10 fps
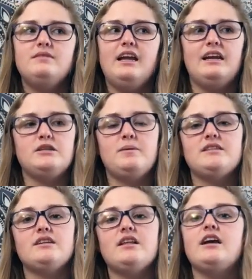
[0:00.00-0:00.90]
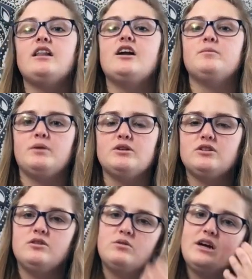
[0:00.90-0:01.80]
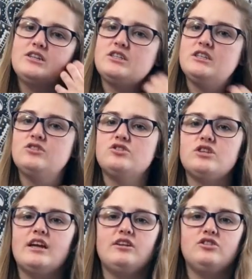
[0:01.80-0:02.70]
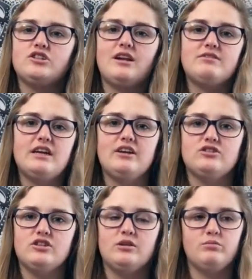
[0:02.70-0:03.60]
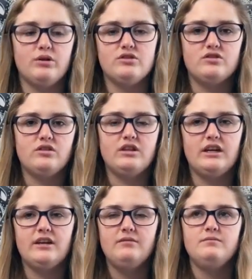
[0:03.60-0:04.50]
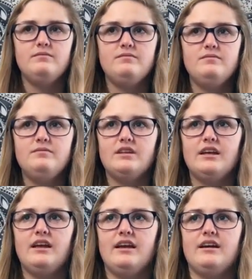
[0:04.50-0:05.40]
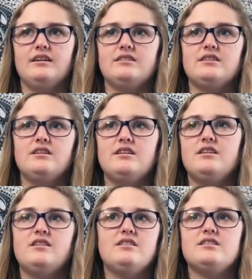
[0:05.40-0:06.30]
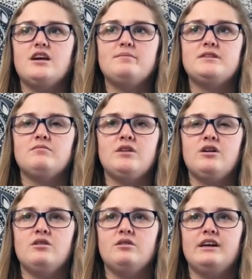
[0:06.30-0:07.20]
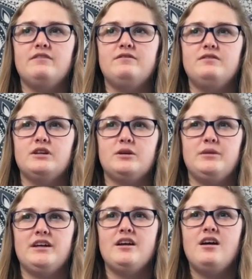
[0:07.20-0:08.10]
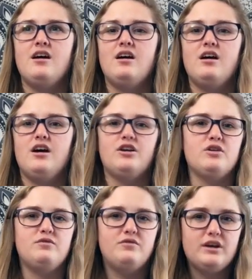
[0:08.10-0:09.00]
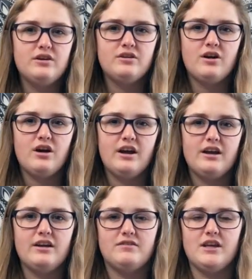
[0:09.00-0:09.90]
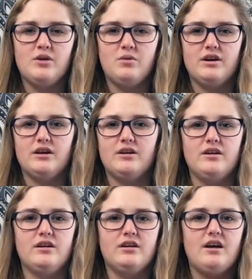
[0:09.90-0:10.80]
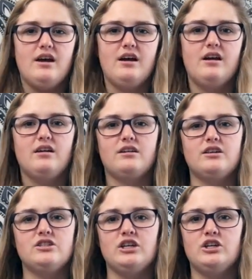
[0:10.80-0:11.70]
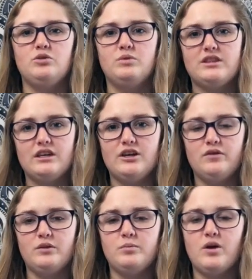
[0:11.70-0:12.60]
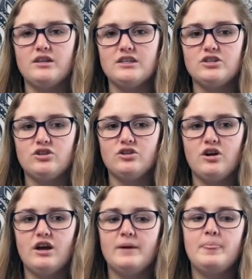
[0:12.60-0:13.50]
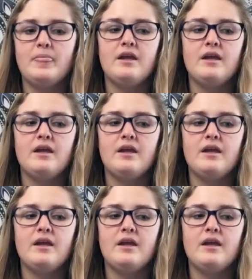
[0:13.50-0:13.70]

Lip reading: It is basically a lot of personal questions, and you just have to answer them personally, and this helps them know if you're going to be a good fit or not, if they want to continue with the interview process or not.